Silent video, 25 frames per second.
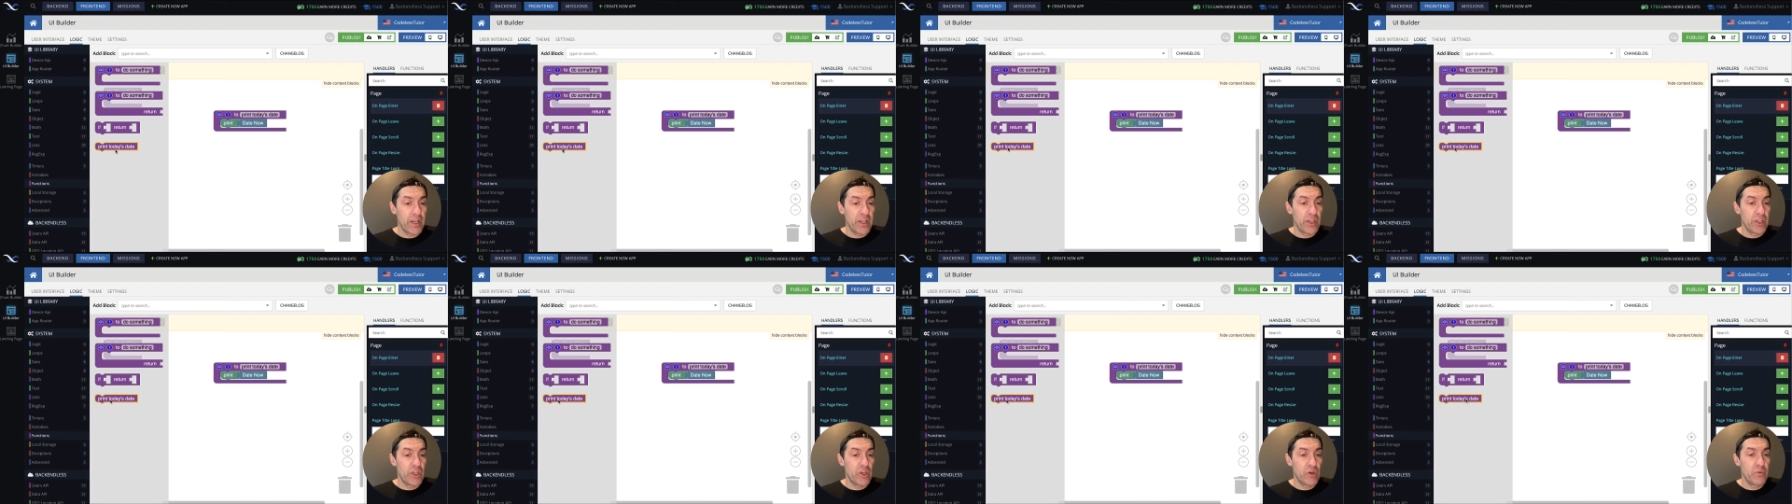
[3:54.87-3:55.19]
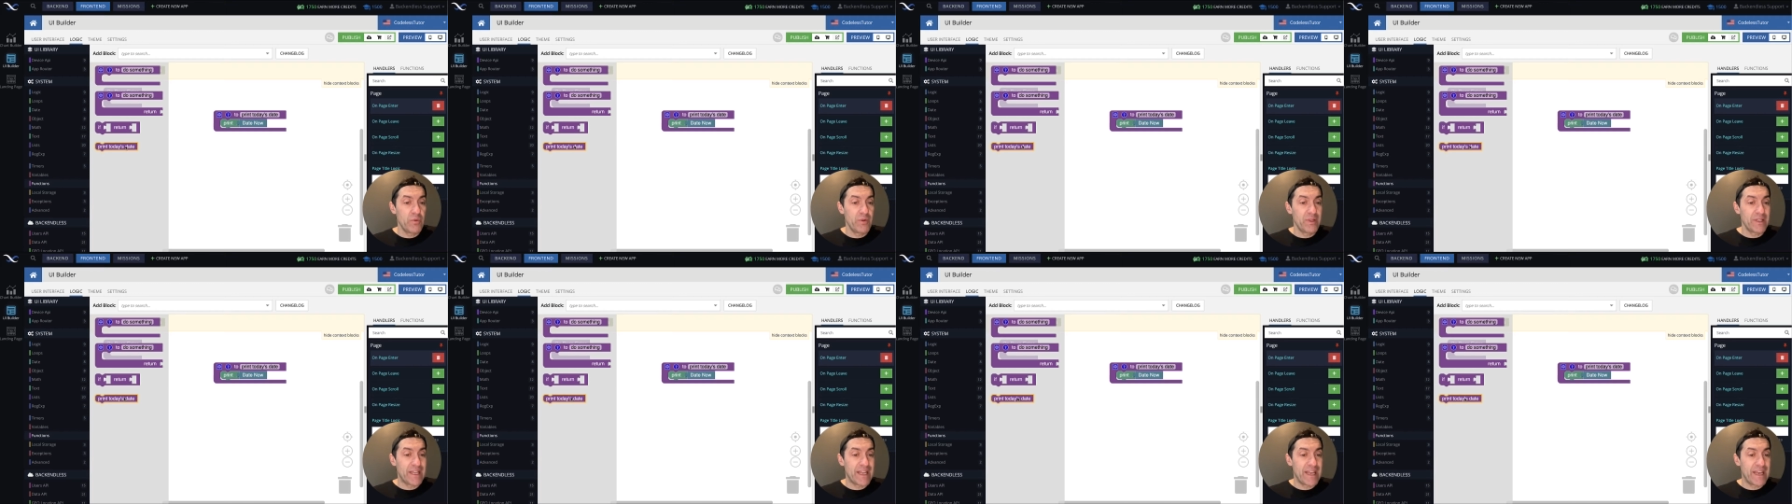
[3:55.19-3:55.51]
you
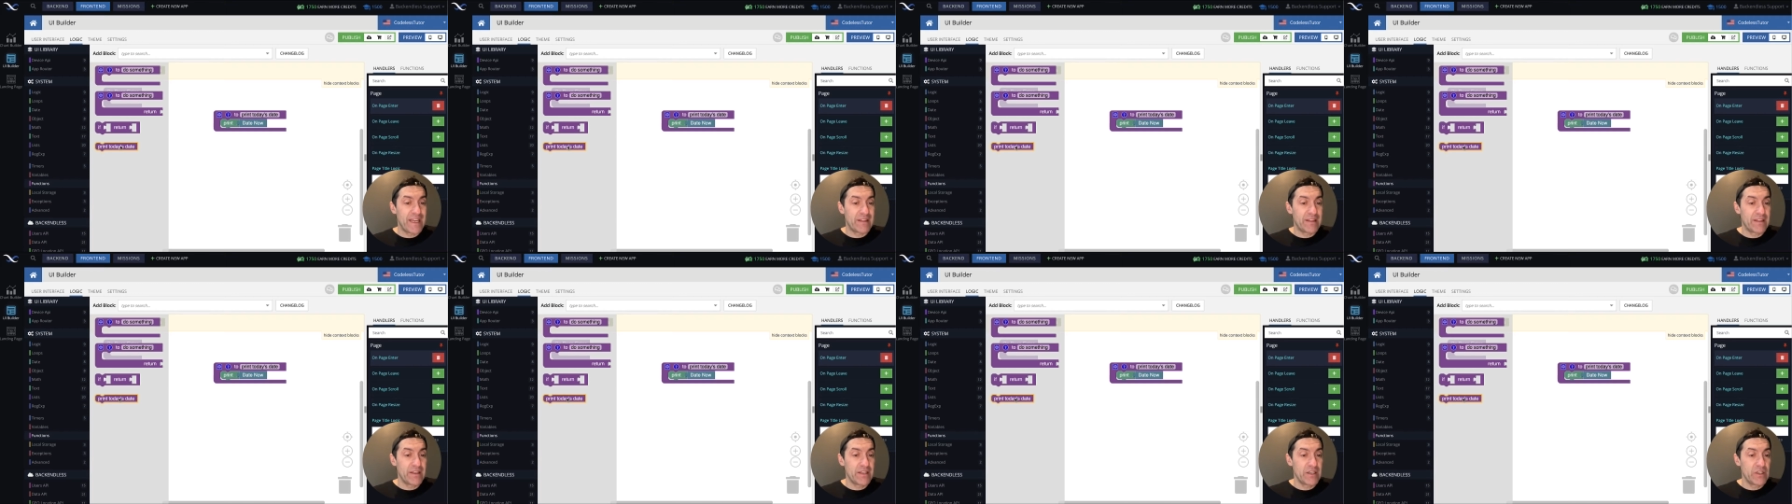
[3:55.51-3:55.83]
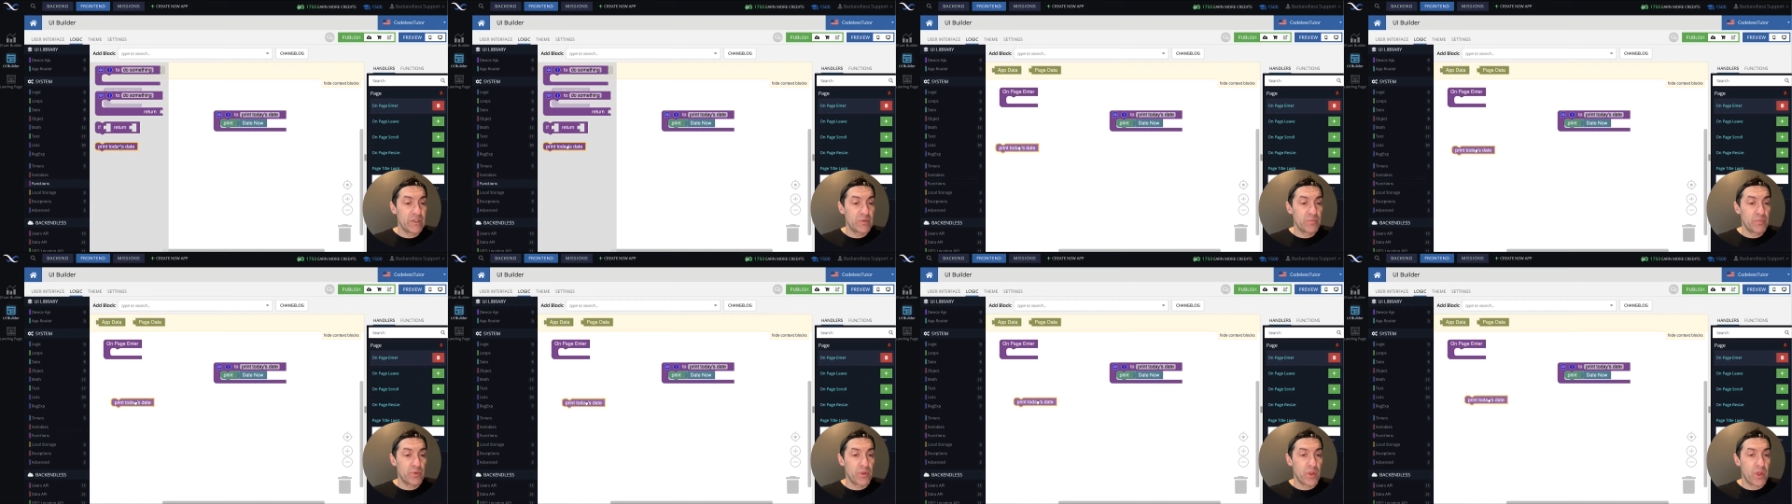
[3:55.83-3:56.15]
will get this
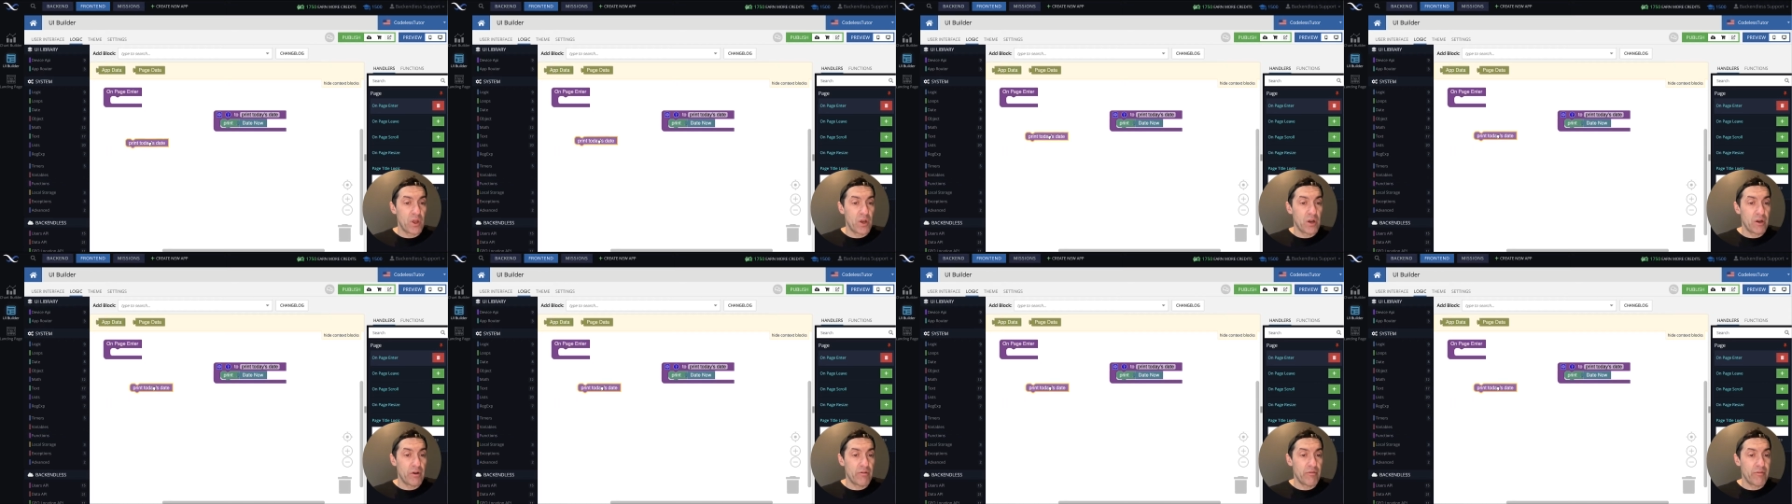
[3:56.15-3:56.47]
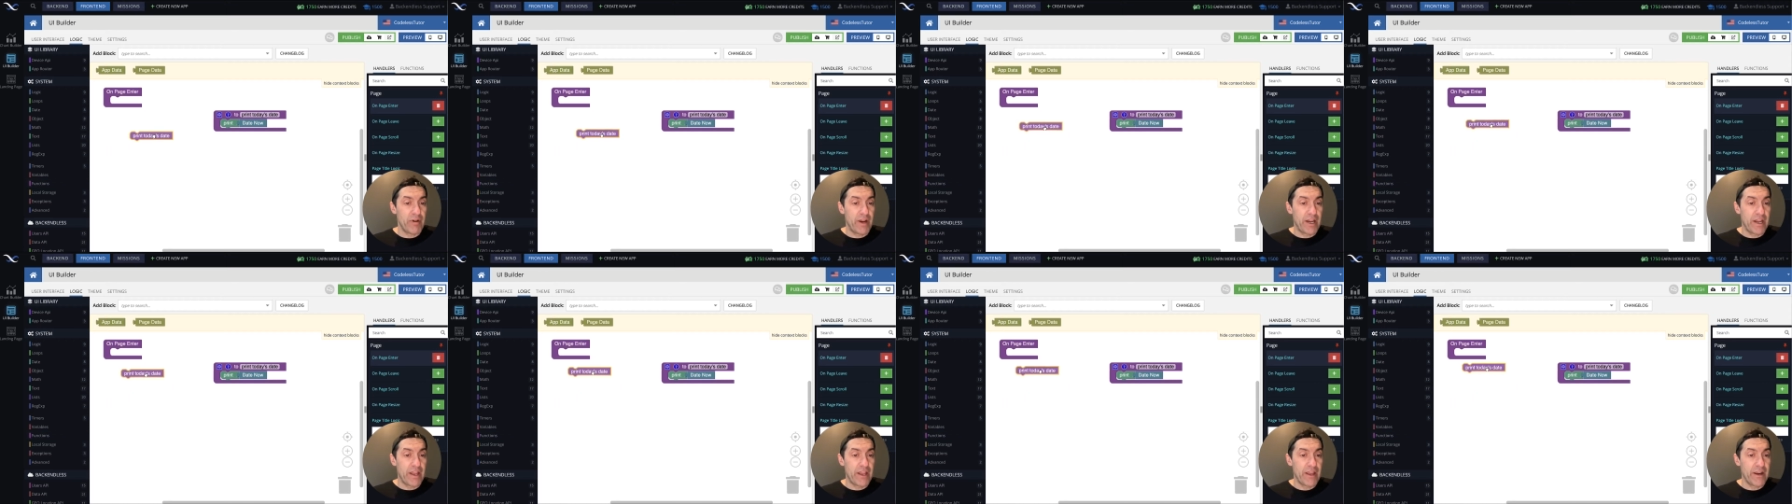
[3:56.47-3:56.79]
block
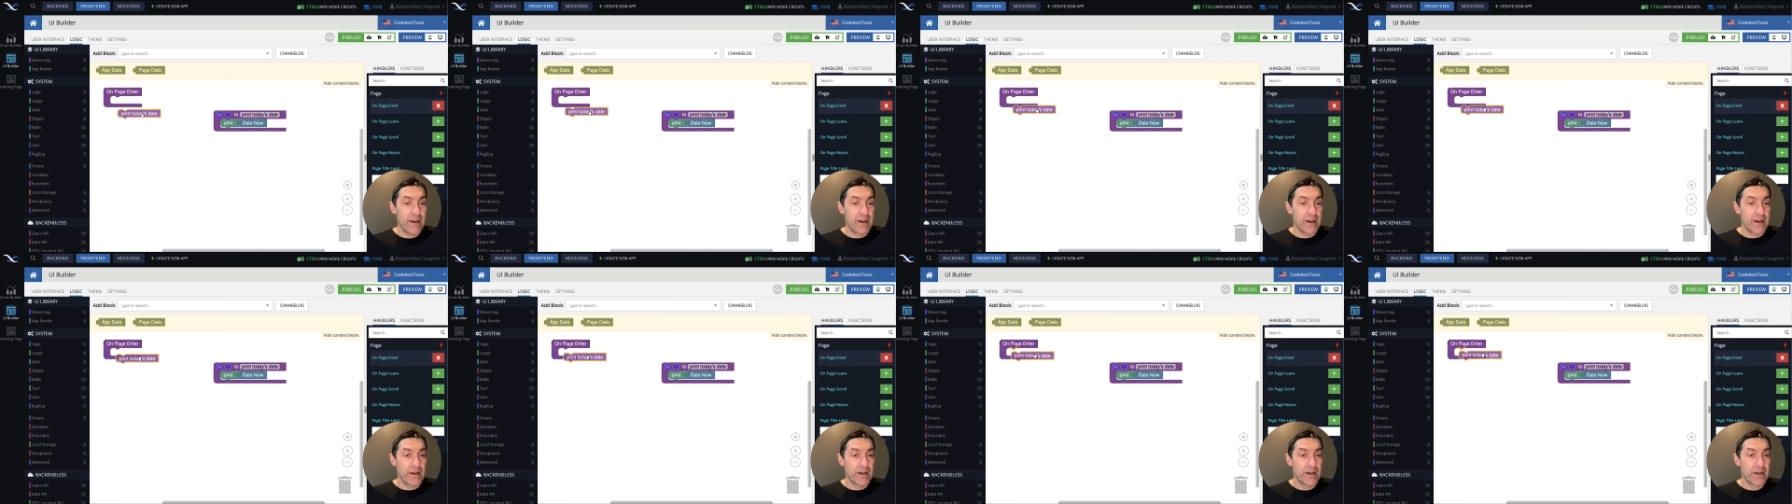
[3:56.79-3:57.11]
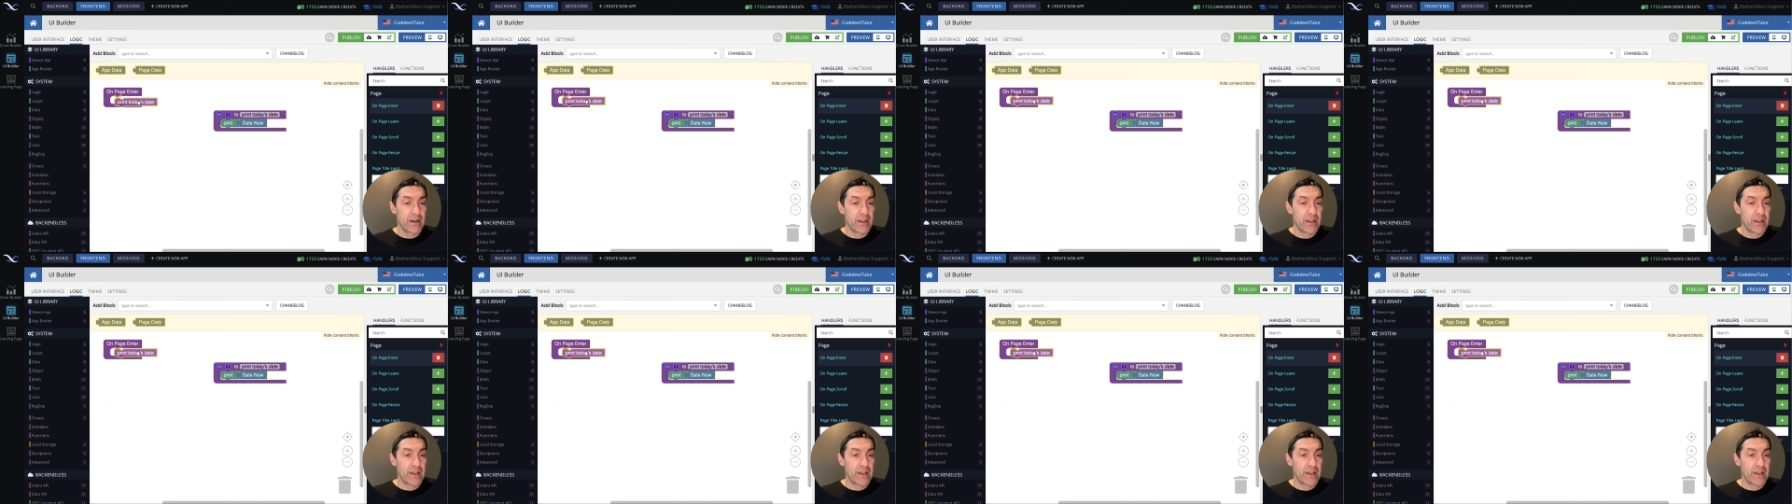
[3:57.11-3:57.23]
right here.